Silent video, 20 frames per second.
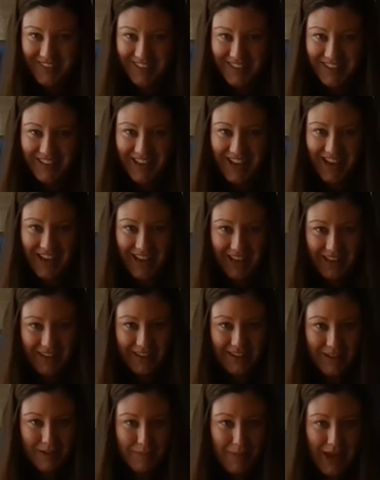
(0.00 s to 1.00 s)
Okay,
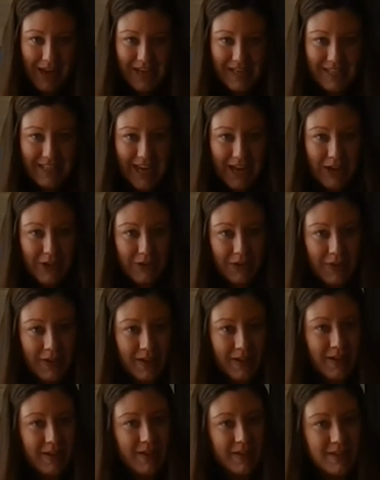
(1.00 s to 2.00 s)
and back down
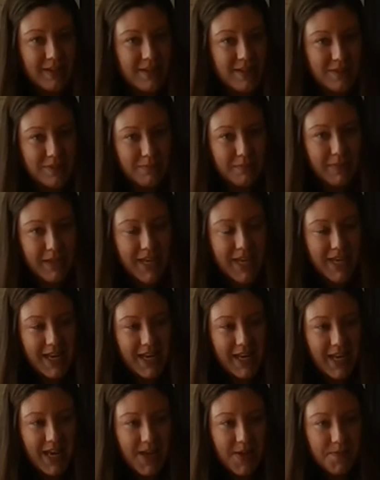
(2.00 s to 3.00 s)
to
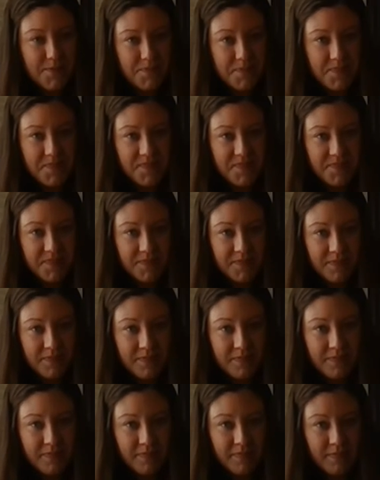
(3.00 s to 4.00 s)
medium,
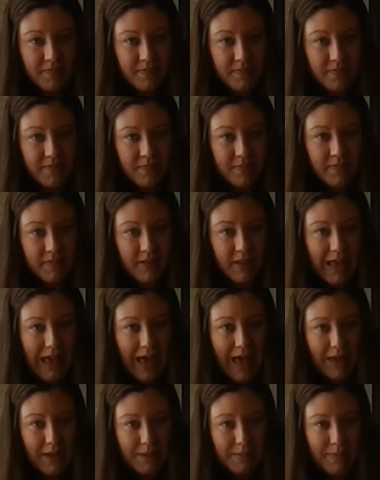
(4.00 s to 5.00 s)

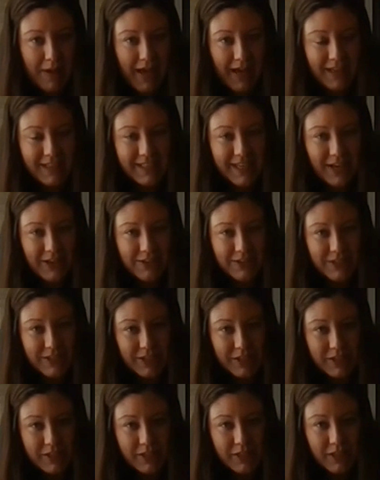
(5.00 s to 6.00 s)
and back down
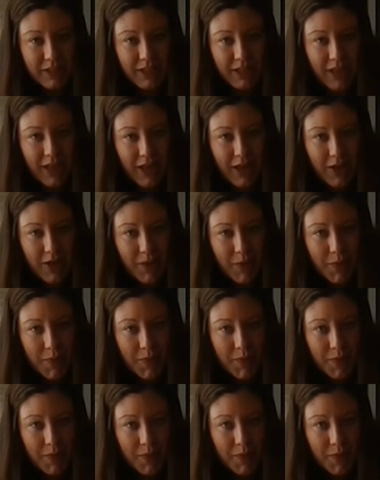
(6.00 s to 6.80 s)
to slow.